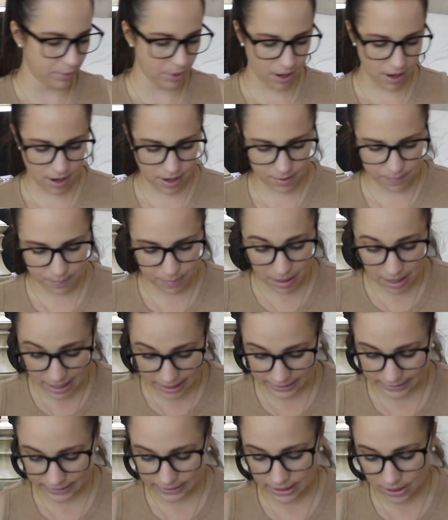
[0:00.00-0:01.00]

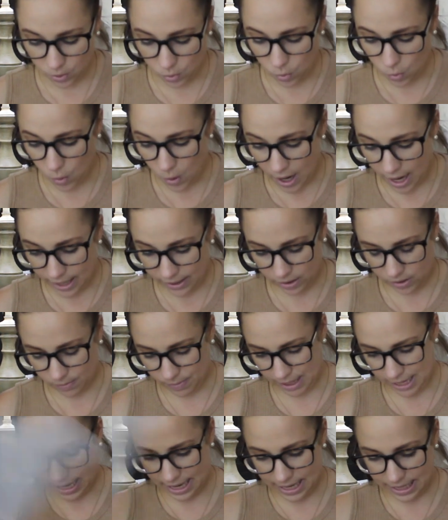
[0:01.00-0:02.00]
bought a while
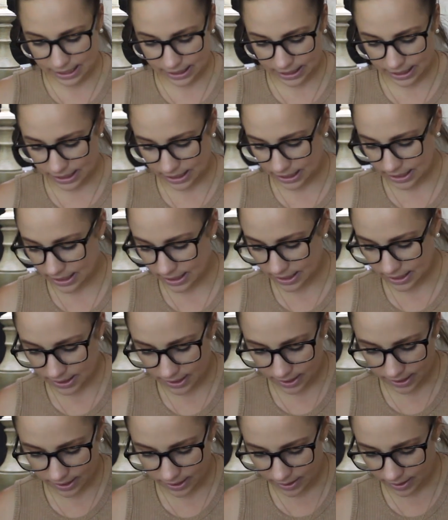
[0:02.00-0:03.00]
back
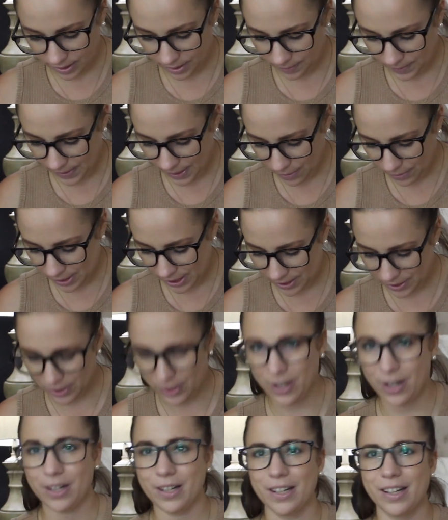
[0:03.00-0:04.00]
that we
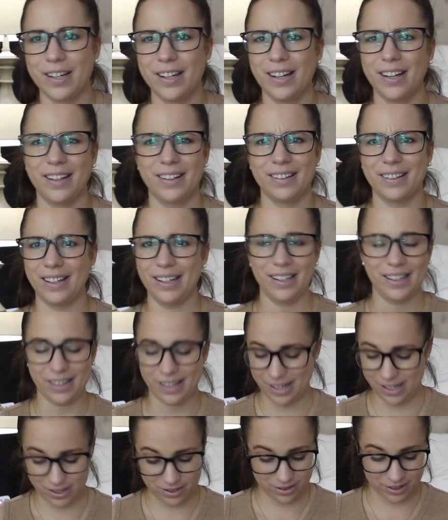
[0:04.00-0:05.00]
started and like,
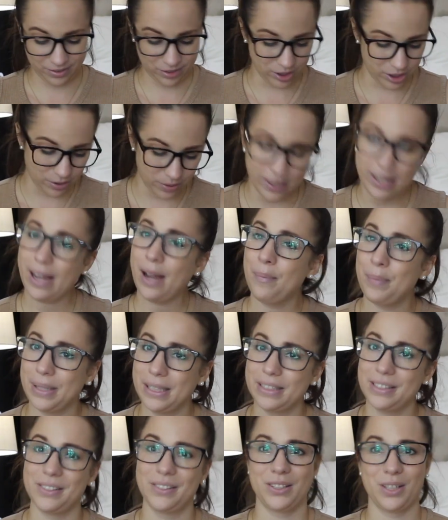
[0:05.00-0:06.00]
I don't even know what
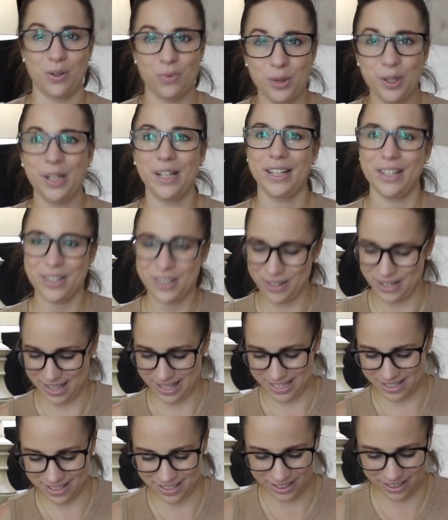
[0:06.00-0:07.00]
happened. So we're gonna do
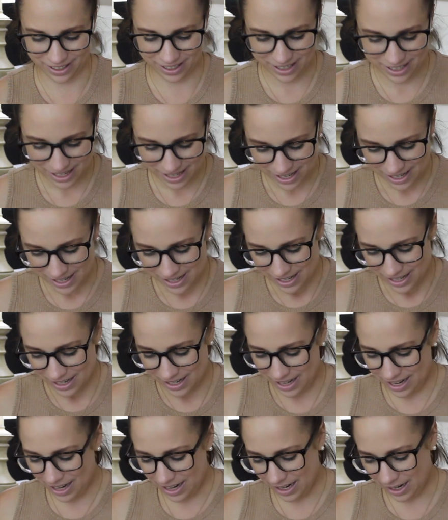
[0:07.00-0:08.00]
it this year.
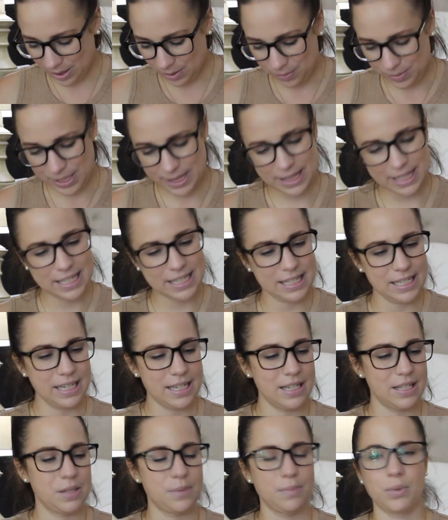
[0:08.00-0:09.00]
But this
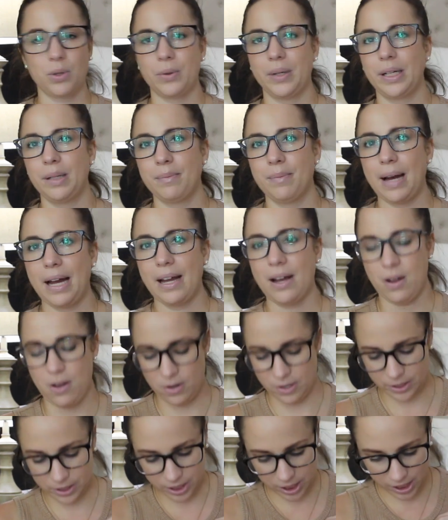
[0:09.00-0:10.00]
is marine
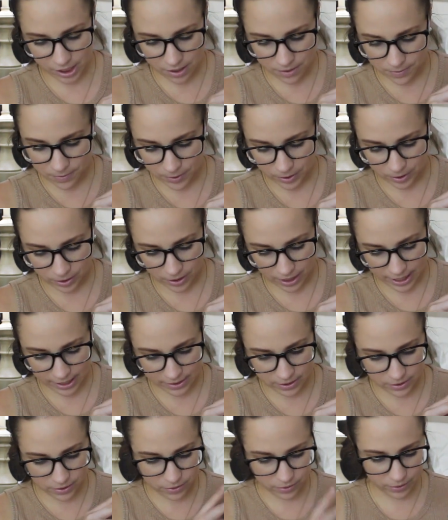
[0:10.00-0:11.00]
biology for
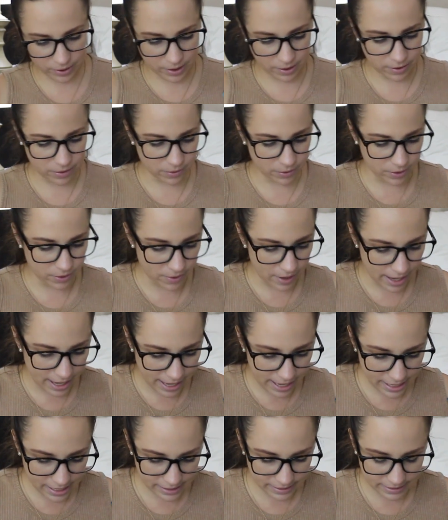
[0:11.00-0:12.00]
grades 3 through
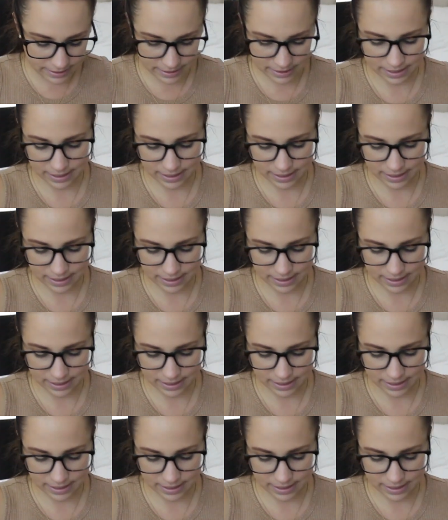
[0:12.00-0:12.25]
8.